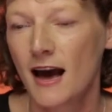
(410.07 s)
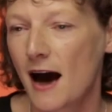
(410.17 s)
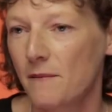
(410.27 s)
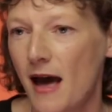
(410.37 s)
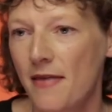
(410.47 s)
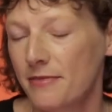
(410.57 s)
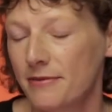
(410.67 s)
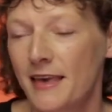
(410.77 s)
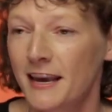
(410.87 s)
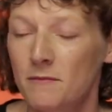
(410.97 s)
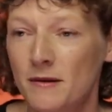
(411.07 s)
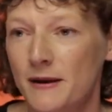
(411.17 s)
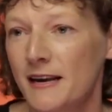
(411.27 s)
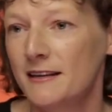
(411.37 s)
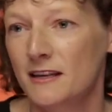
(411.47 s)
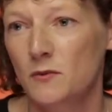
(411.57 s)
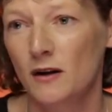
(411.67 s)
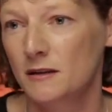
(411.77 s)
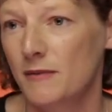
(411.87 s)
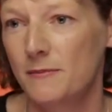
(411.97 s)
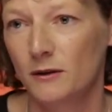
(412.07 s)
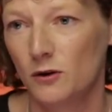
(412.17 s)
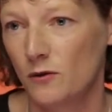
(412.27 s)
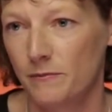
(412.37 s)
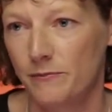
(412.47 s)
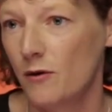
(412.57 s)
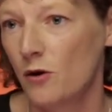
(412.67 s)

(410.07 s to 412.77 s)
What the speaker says: and they can be peers as well as people who